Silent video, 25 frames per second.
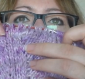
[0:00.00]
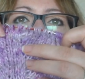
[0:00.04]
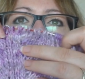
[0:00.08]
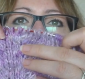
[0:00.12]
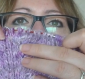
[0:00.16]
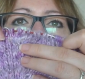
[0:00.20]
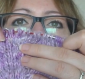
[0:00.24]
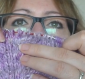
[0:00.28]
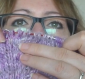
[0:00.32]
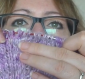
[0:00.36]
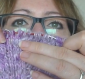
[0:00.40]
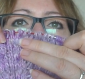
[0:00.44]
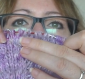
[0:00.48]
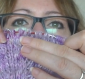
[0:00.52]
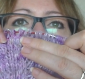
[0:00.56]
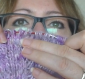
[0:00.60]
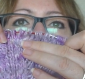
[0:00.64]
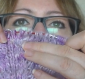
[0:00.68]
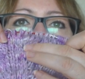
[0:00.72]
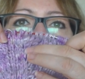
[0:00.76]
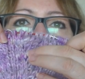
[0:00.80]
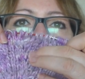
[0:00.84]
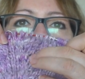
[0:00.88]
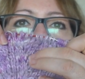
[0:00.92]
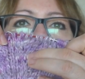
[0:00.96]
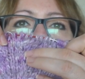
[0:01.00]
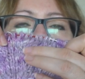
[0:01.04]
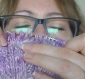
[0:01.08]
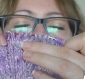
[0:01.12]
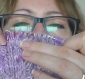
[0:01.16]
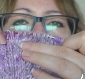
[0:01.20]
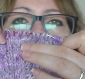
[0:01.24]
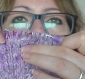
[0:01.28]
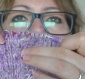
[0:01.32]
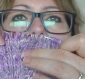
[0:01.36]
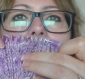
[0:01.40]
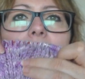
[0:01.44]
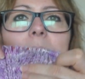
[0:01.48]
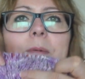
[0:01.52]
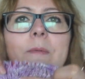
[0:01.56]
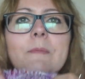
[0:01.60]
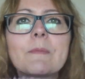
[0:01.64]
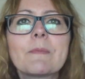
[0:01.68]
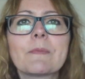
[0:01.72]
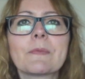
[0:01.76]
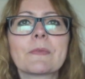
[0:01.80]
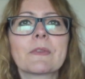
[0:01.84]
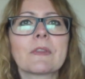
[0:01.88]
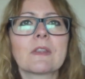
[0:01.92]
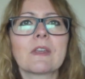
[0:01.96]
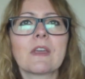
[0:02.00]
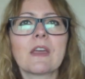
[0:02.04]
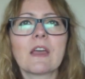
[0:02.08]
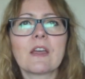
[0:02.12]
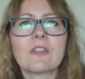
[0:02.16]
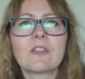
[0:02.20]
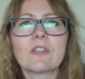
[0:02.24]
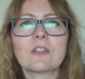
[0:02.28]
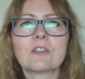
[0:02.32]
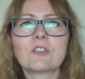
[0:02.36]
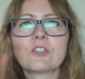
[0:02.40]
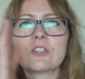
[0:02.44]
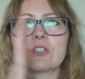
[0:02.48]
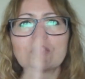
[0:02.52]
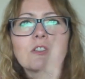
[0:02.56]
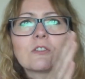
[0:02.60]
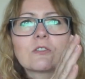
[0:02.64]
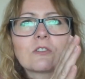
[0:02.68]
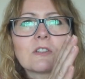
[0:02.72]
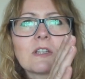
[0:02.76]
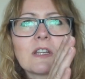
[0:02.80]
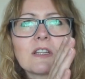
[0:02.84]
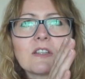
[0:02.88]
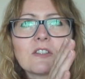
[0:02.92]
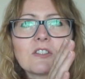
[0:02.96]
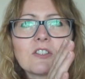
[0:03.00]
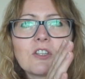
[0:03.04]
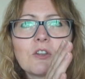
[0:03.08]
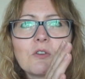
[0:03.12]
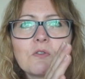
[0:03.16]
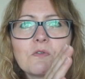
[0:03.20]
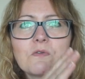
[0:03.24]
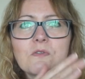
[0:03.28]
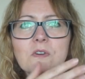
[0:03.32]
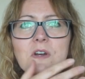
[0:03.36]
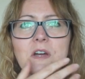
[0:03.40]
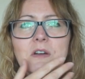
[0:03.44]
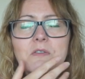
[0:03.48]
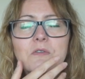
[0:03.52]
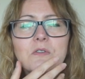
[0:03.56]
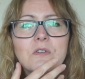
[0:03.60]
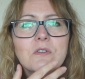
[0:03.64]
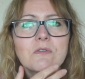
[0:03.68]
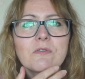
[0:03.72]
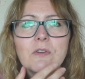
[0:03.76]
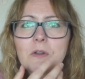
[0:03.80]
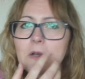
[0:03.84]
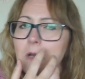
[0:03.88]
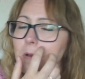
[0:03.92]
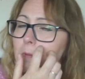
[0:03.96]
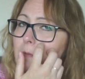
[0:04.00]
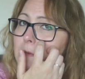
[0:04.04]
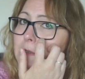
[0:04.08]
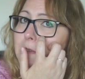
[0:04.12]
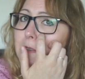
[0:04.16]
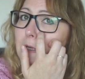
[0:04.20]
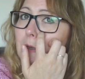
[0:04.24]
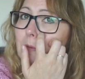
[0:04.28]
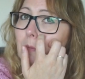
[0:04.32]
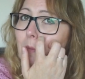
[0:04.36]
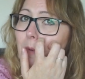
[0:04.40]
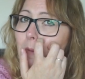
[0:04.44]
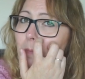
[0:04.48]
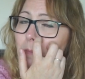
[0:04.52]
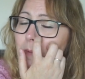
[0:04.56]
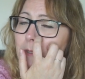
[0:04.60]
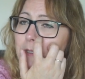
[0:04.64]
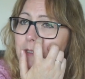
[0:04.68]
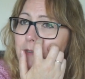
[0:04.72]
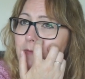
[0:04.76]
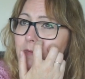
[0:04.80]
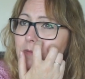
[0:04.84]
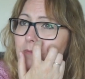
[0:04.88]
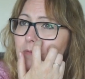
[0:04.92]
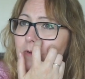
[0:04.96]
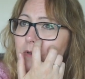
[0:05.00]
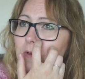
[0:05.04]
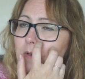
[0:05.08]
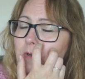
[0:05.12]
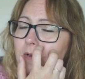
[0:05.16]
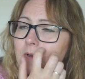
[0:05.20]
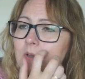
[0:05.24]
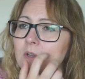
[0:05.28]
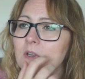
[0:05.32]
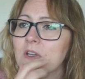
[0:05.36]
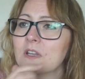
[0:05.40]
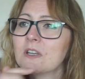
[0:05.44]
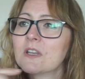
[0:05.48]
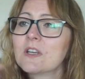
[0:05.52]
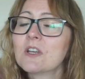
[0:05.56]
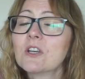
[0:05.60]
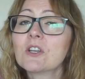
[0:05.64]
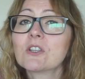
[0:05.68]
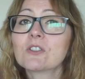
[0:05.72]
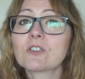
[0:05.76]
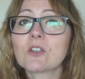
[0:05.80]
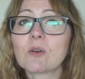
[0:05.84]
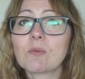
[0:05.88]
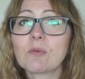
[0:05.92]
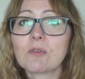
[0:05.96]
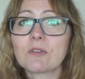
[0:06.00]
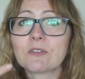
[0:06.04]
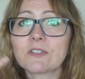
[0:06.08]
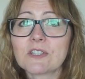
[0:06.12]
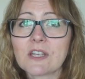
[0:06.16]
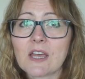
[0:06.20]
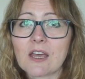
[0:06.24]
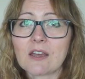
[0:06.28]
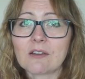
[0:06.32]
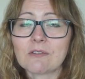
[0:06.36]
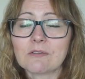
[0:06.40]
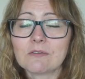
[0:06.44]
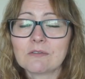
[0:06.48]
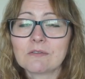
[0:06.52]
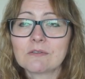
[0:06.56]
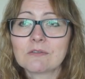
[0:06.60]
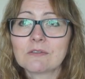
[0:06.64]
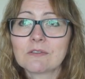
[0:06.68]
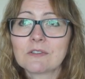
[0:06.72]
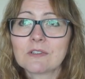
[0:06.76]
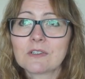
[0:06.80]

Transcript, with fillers: I couldn't get them to line up here. They just looked like too far over and I was like, what am I doing wrong? So I pulled it out.